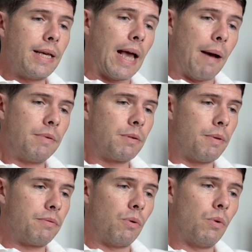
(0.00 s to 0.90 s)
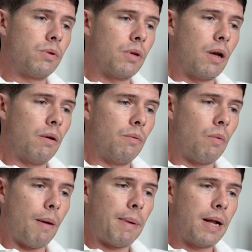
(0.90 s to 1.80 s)
Yeah, it's been through auto
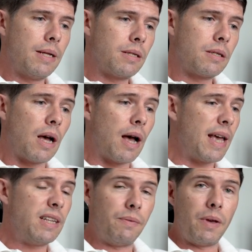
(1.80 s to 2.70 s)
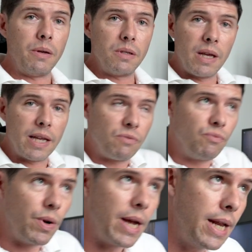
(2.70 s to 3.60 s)
white balance, ease of use. It's
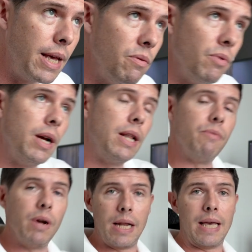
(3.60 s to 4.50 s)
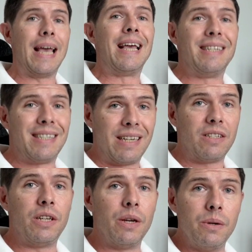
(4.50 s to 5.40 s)
really, really, really easy
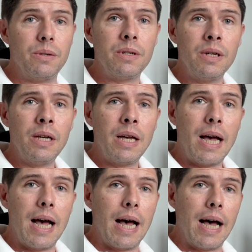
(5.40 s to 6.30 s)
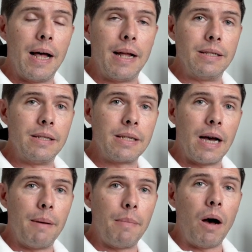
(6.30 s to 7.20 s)
to use. And
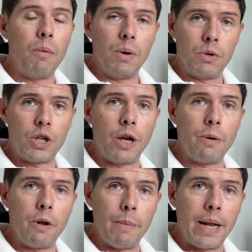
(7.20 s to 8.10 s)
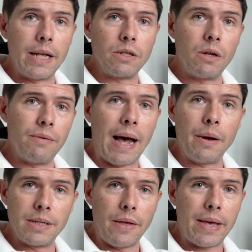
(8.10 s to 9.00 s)
I will show you in a minute sort of how
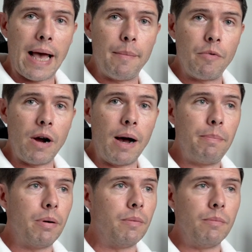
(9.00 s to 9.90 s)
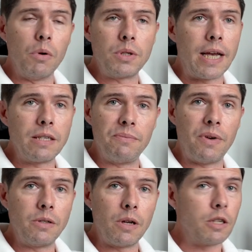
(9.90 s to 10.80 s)
to set the camera up, and we'll take some
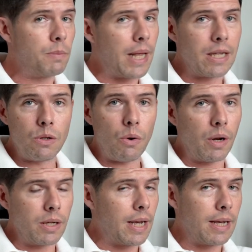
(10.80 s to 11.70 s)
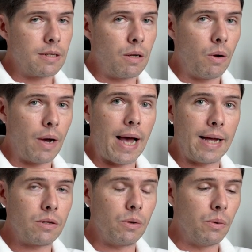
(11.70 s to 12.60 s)
photos, but that's not going to take us long
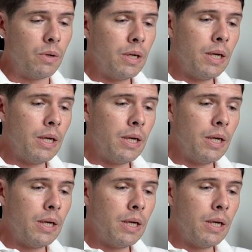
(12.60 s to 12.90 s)
at all.